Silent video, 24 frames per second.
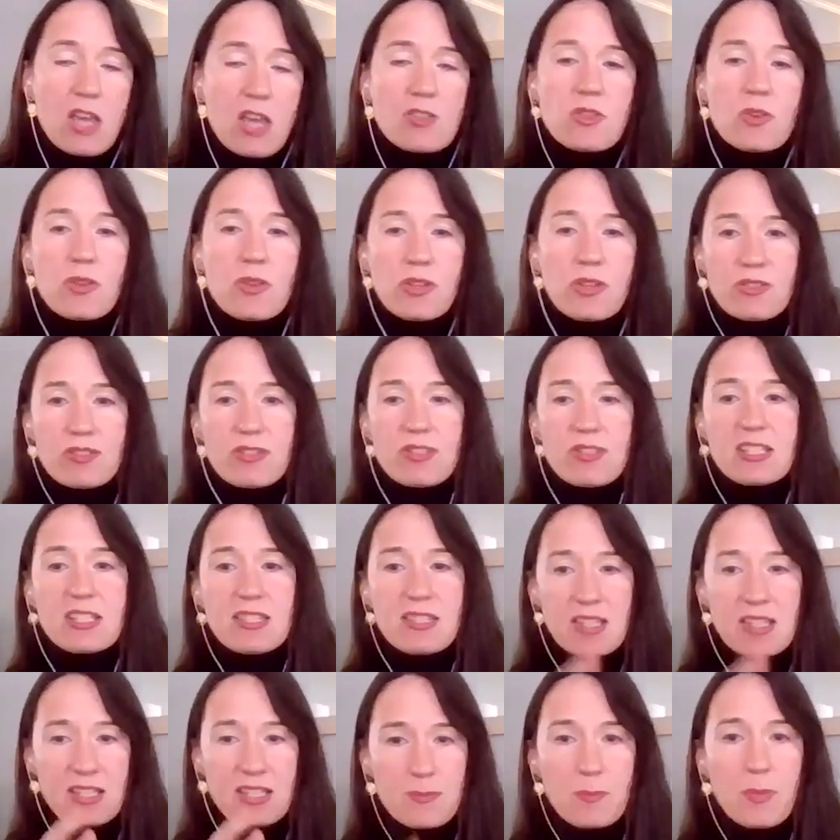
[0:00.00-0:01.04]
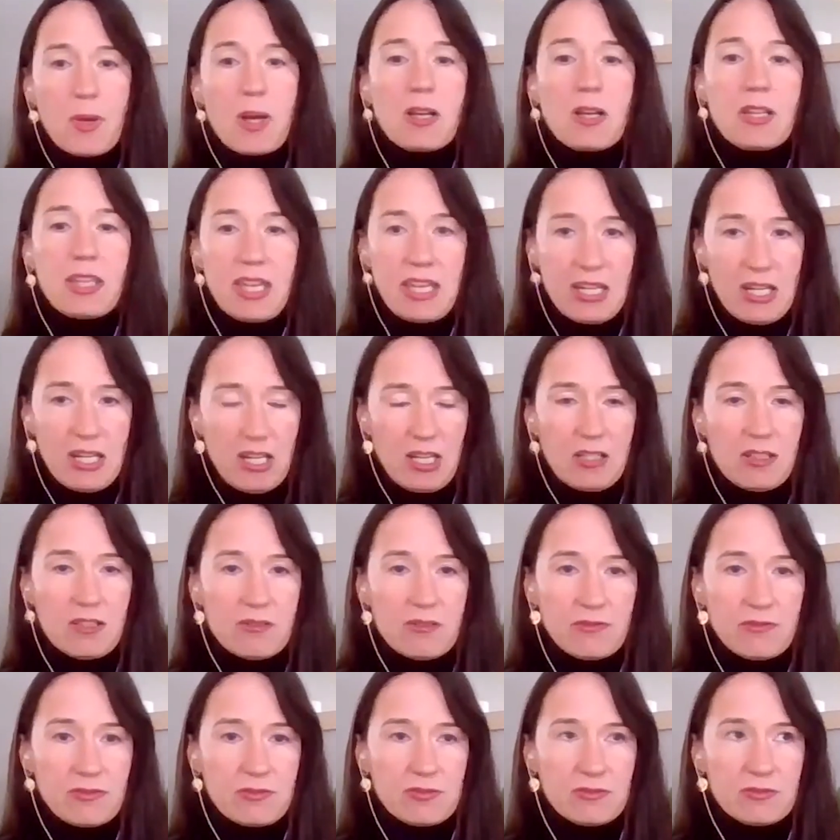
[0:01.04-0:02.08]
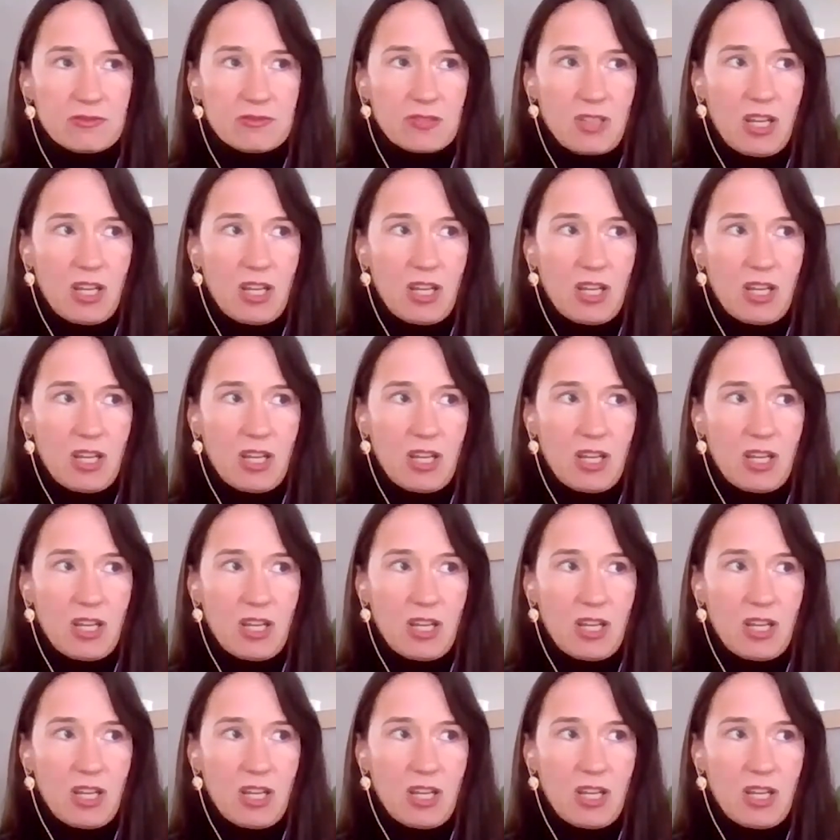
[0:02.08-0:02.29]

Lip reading: So there's this bucket of